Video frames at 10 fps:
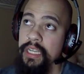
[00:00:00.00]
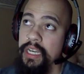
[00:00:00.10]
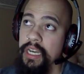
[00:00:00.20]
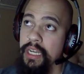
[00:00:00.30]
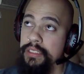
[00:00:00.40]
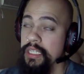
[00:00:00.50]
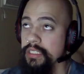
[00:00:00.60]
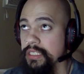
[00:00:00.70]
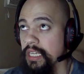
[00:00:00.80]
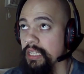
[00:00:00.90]
uh,
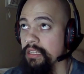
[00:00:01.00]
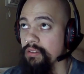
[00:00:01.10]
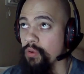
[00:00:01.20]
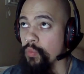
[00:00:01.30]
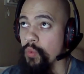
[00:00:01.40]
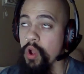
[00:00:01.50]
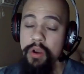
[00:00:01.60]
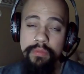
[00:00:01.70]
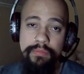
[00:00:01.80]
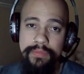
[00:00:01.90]
Tuscany, or
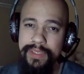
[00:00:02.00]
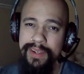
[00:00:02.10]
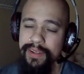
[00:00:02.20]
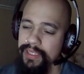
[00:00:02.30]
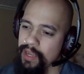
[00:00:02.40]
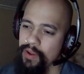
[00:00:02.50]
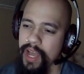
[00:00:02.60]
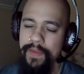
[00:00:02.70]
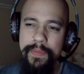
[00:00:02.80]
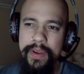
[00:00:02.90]
Rome. You know, they all
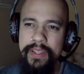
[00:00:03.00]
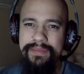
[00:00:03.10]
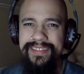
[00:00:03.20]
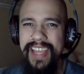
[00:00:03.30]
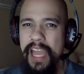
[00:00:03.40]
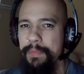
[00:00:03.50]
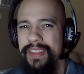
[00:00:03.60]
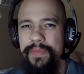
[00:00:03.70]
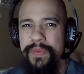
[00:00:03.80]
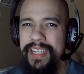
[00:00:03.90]
have a very type of
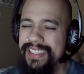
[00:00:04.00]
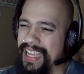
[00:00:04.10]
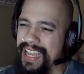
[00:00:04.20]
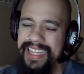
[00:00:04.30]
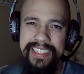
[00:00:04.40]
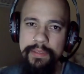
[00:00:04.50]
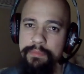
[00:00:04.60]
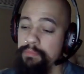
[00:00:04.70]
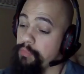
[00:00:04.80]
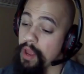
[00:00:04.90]
different
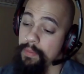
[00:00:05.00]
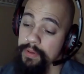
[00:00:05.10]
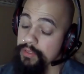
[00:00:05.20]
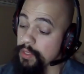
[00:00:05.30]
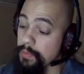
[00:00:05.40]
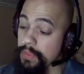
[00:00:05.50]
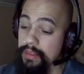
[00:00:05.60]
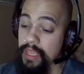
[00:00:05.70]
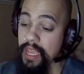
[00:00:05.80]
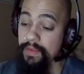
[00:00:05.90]
Italian. Probably some of
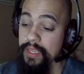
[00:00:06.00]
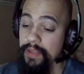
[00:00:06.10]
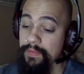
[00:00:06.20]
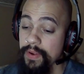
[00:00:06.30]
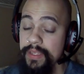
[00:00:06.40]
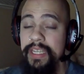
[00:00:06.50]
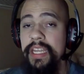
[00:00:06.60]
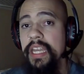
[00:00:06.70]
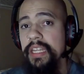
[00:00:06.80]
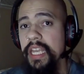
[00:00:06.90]
them, they have like a very
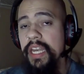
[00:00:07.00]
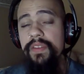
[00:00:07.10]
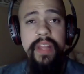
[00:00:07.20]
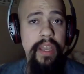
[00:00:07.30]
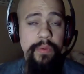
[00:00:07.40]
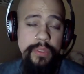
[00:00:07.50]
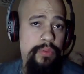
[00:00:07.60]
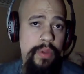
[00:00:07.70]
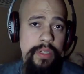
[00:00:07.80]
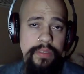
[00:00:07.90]
native language
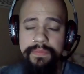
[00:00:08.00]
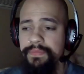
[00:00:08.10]
as well.